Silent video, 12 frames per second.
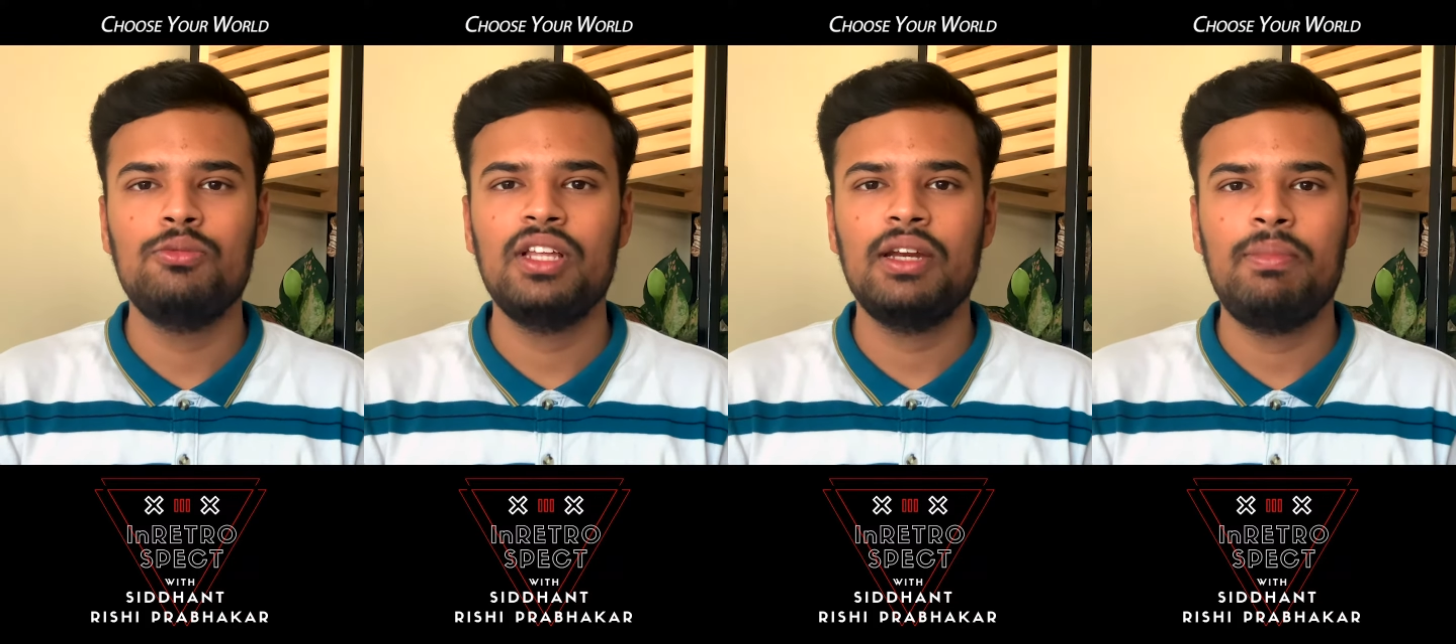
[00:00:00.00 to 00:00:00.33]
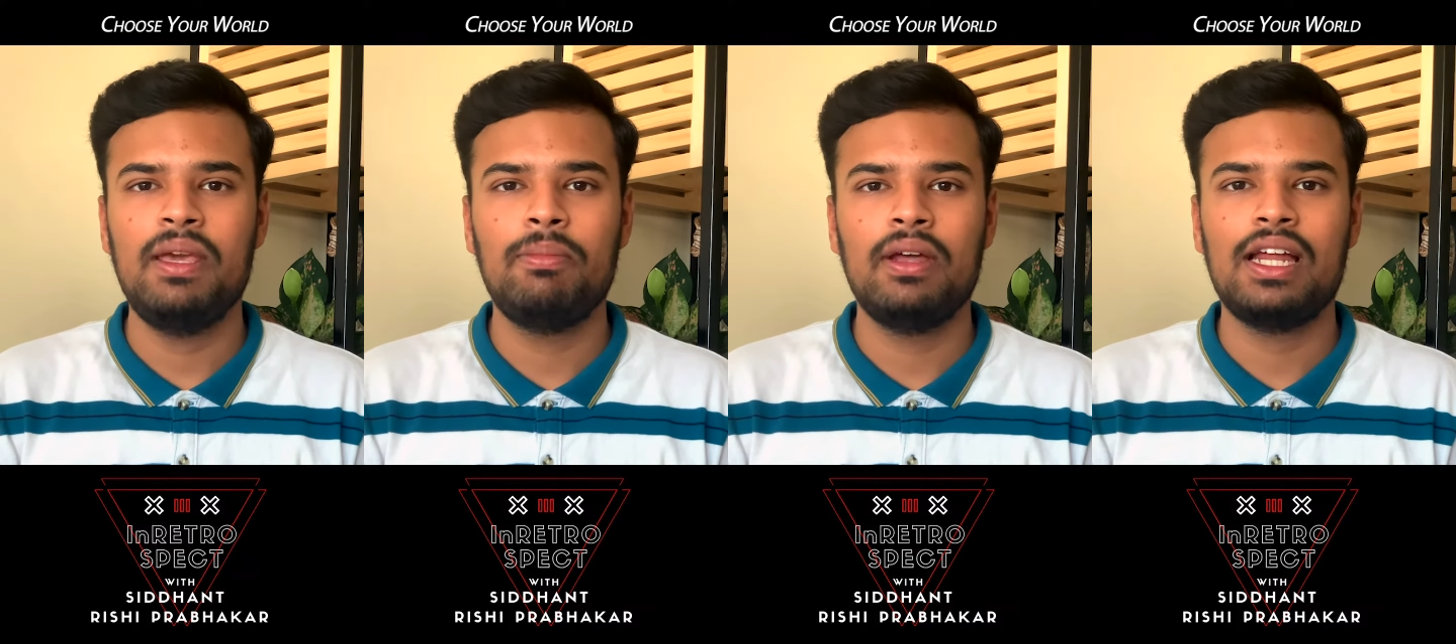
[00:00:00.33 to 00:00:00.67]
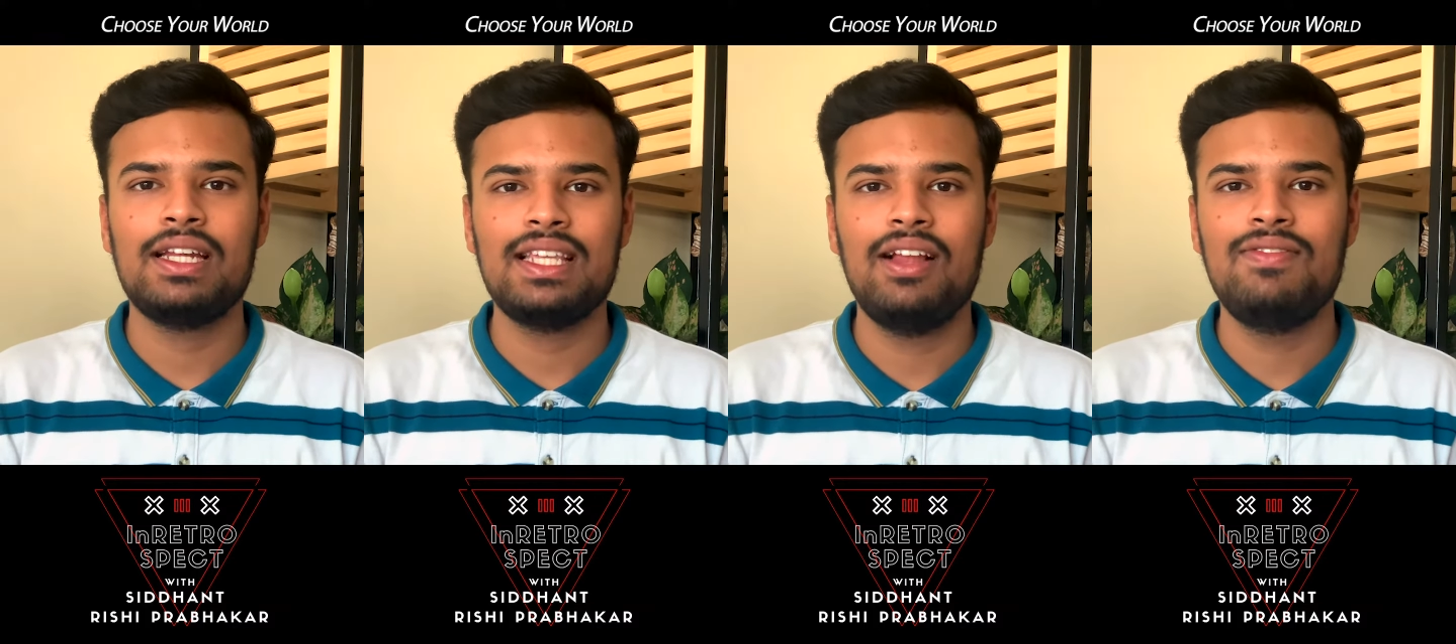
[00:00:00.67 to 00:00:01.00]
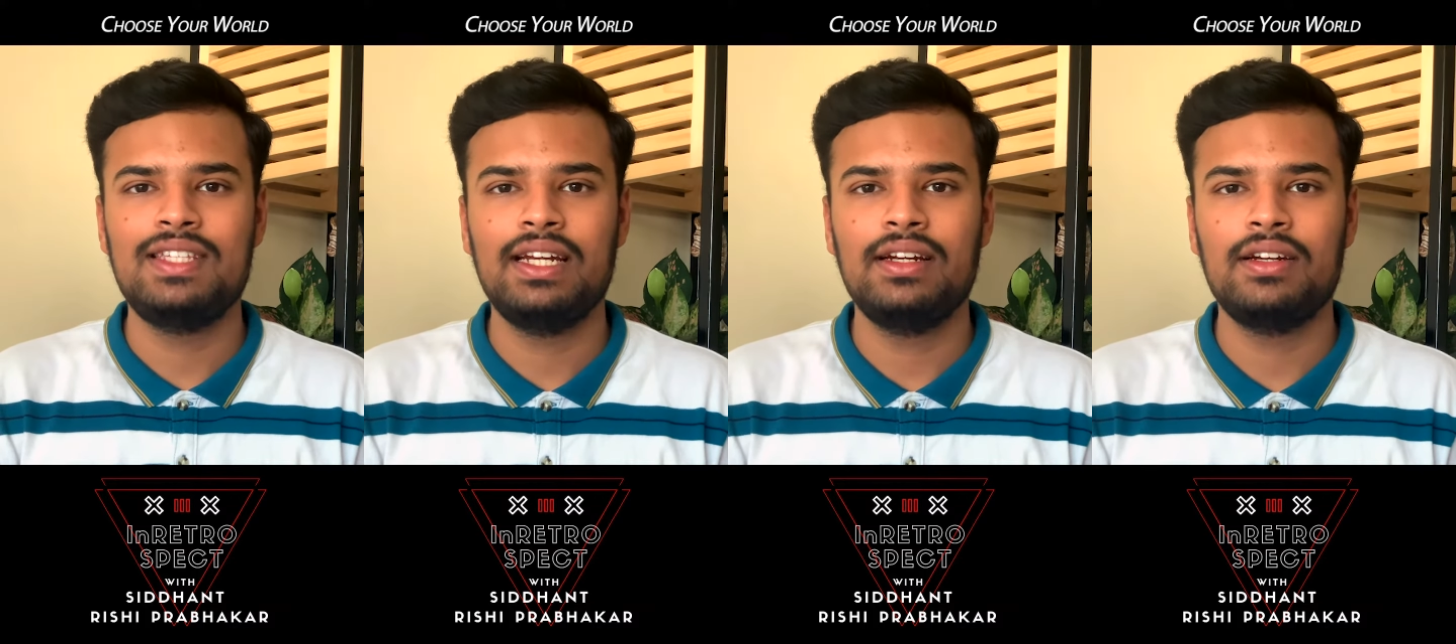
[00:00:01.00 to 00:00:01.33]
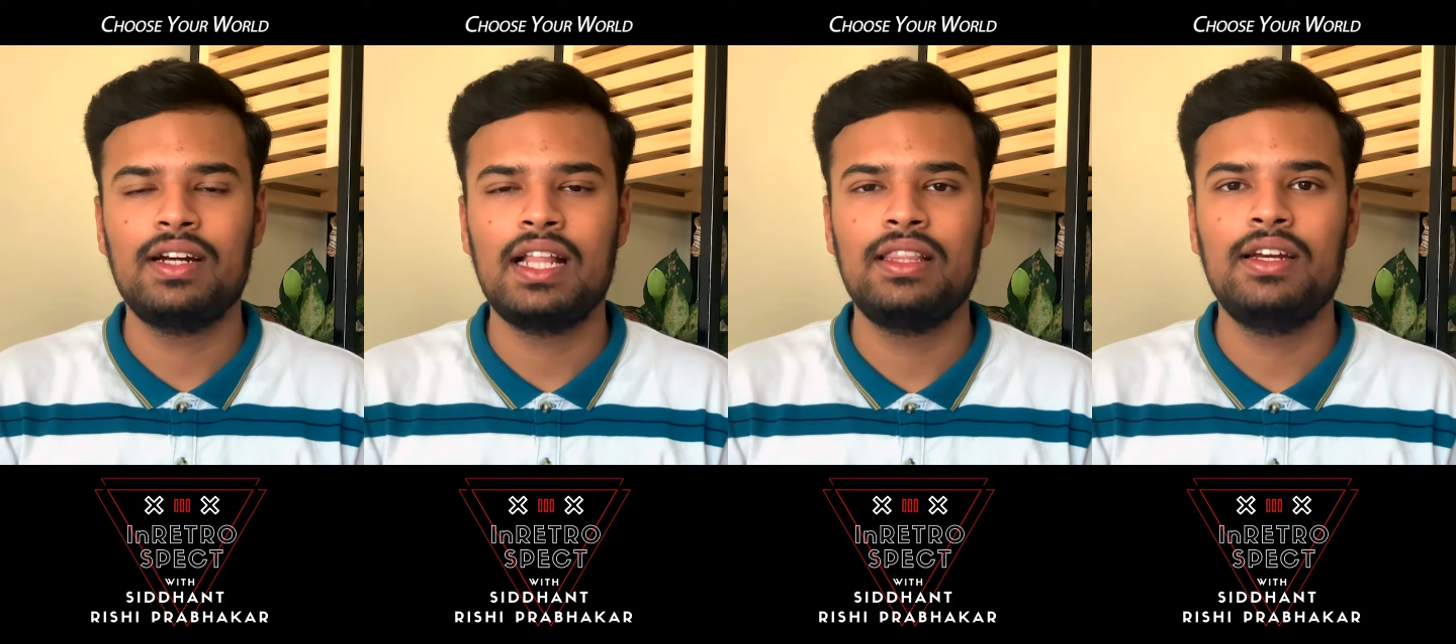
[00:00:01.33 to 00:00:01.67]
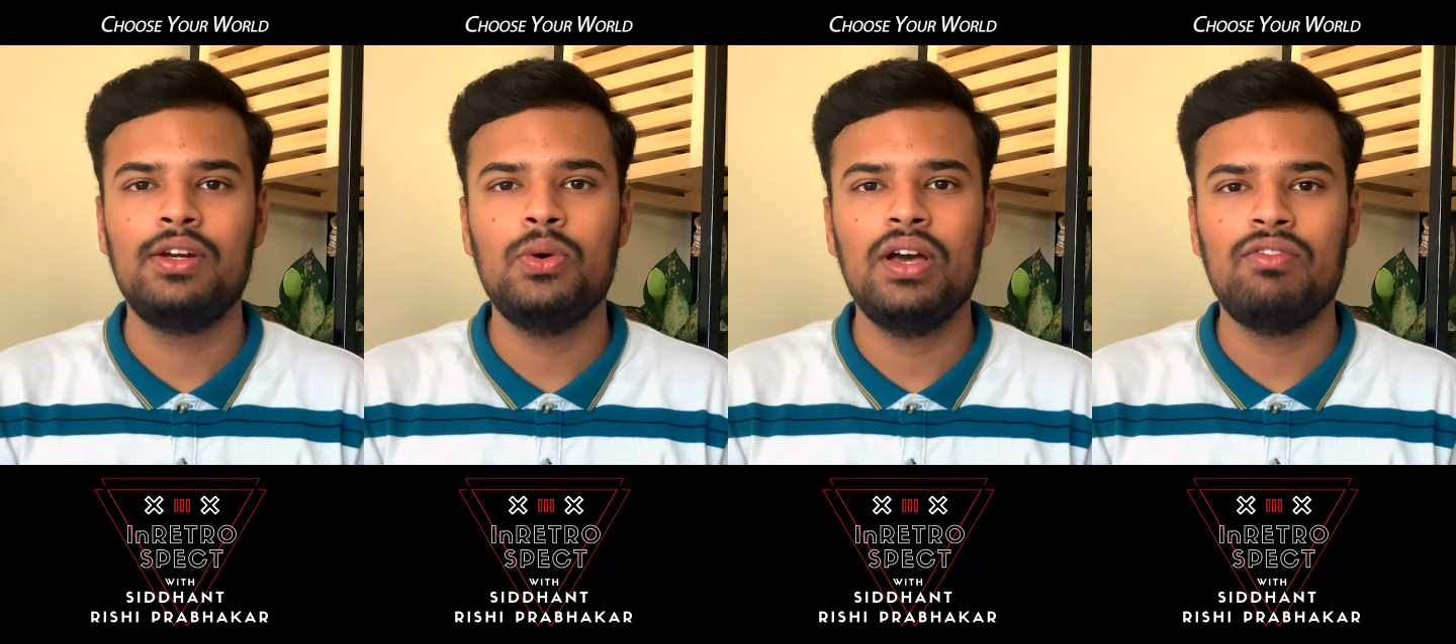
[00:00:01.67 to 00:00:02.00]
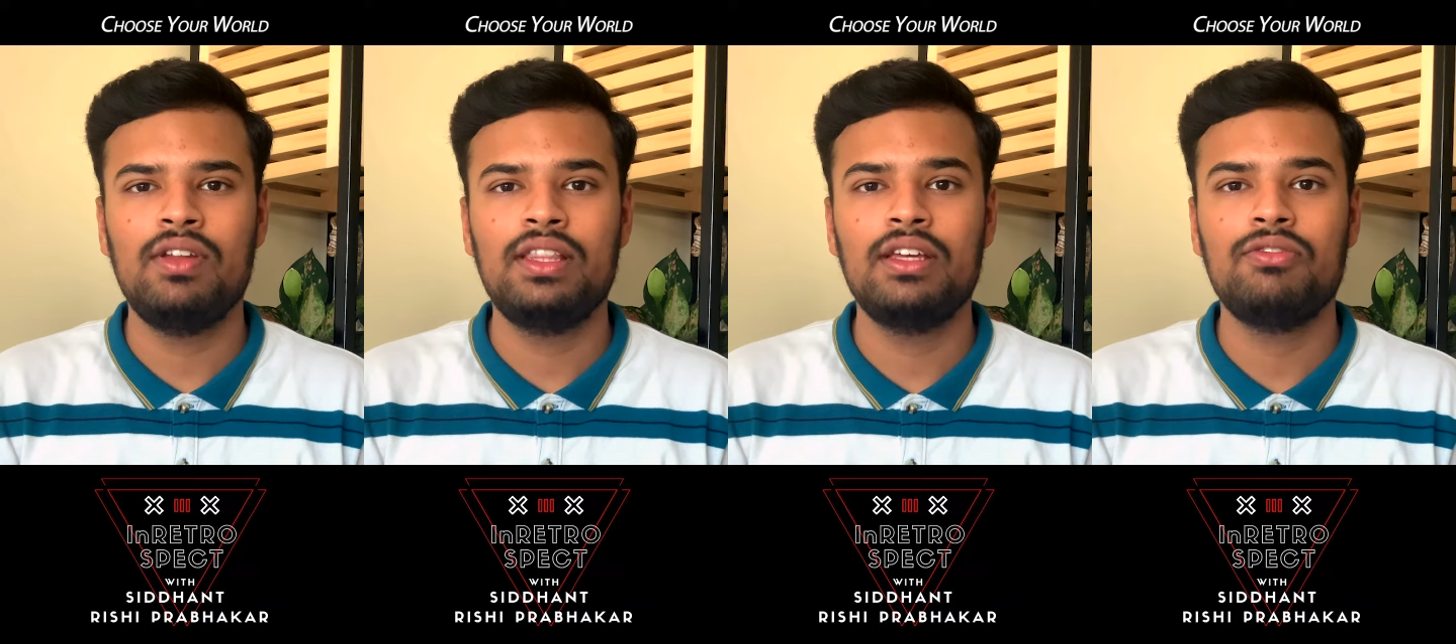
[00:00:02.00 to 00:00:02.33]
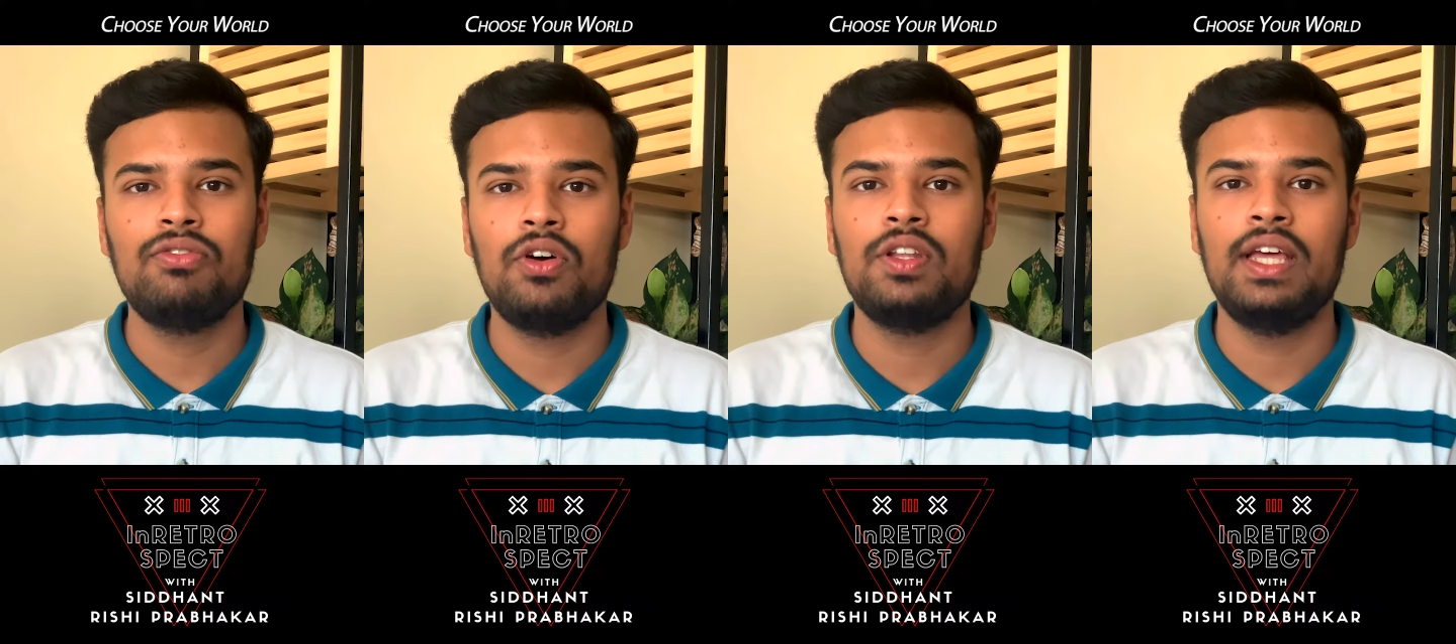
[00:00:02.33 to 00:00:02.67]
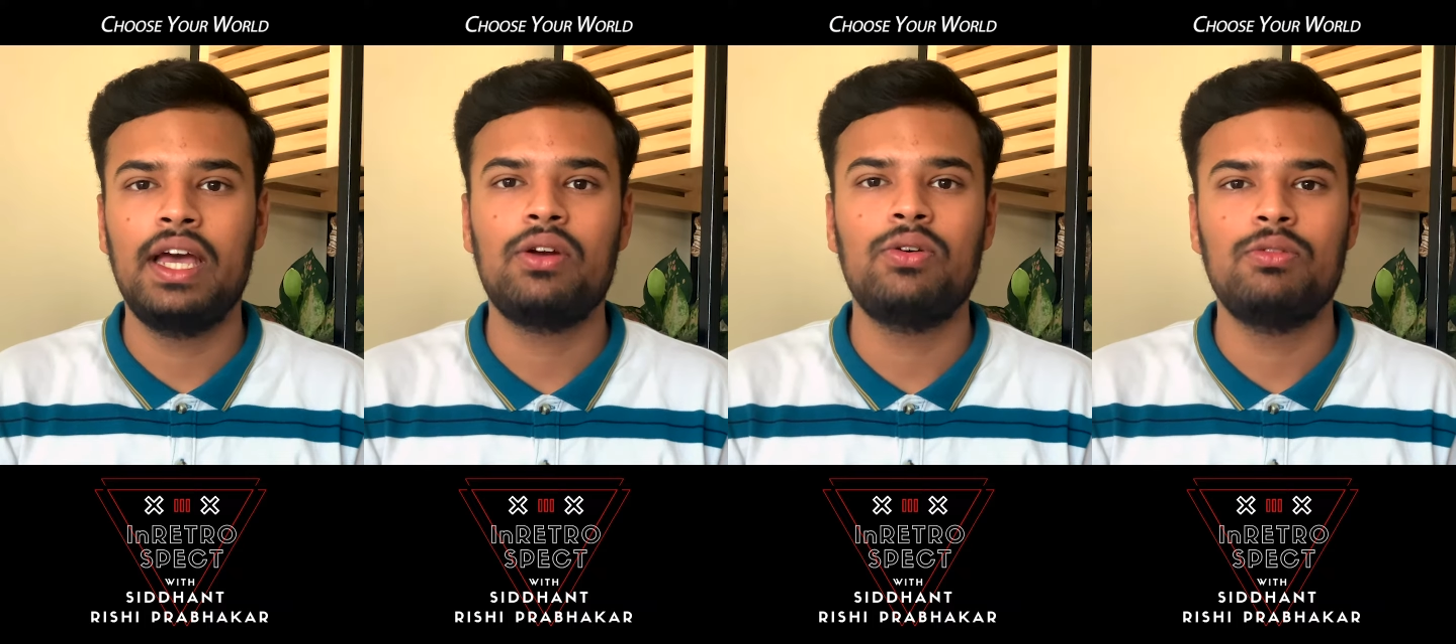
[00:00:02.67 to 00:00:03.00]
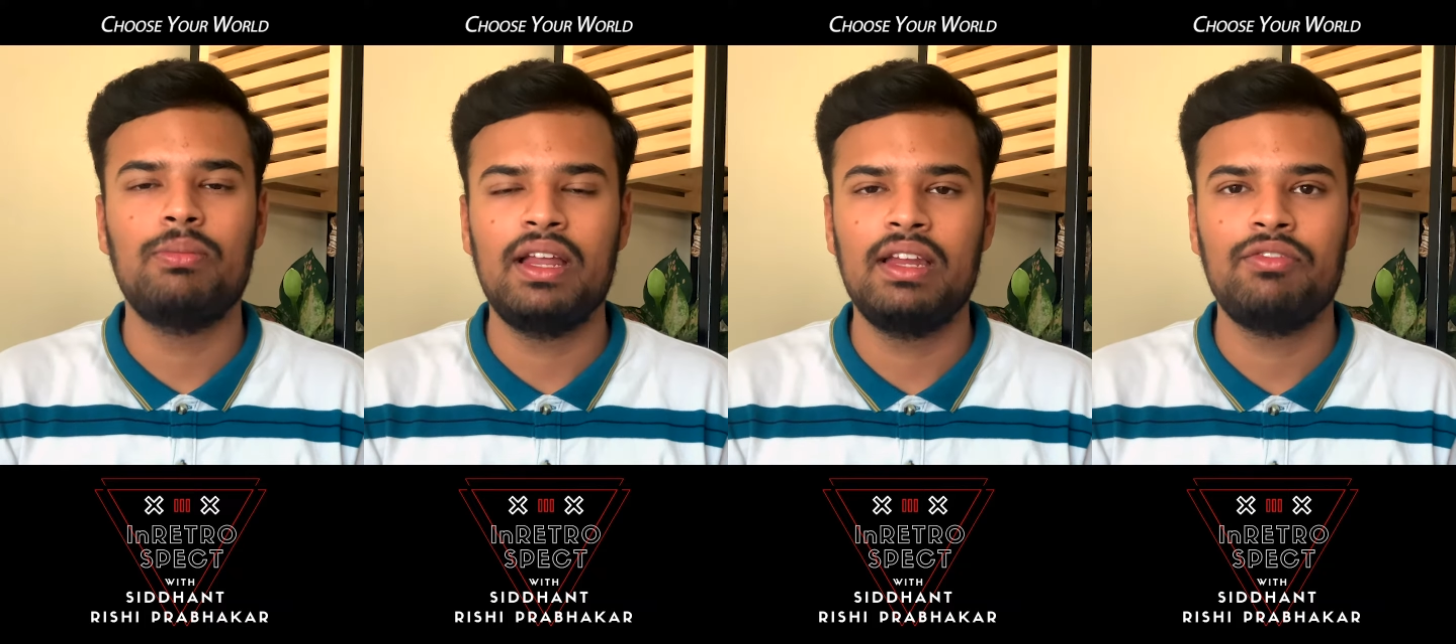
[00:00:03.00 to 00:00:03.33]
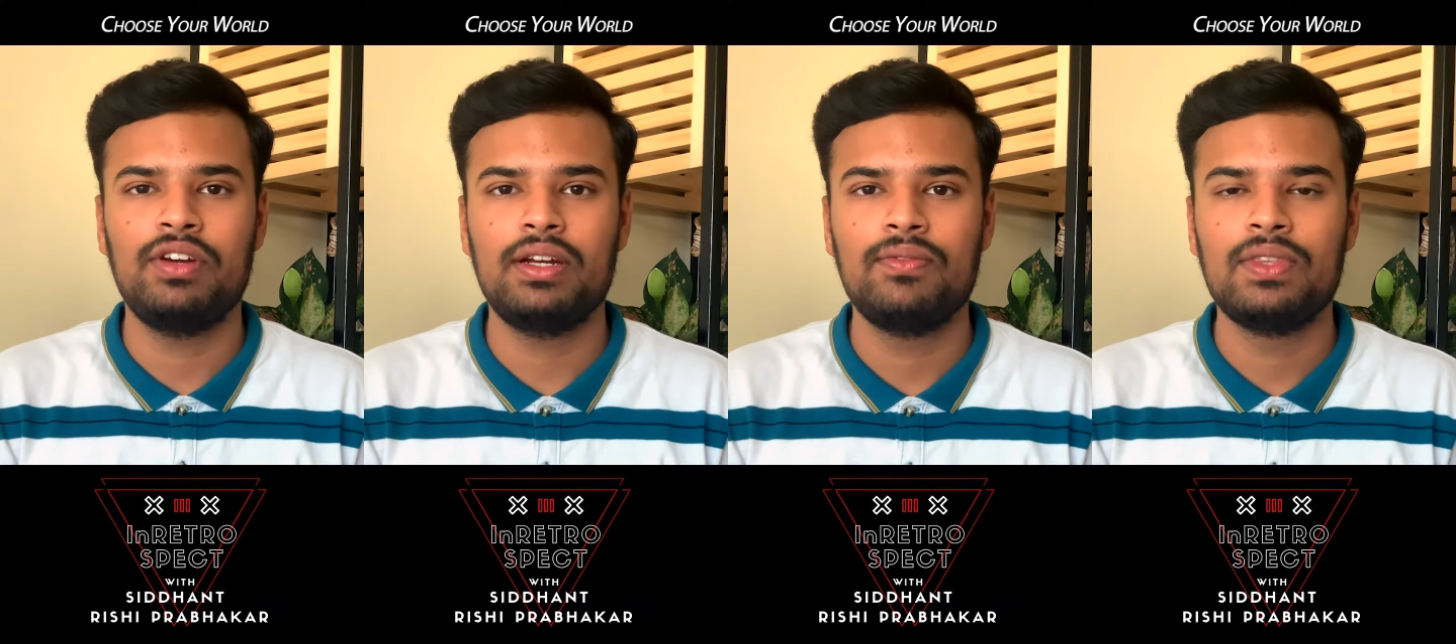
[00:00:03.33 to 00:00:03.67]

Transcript: that people are self-centered and they do everything for their own benefit.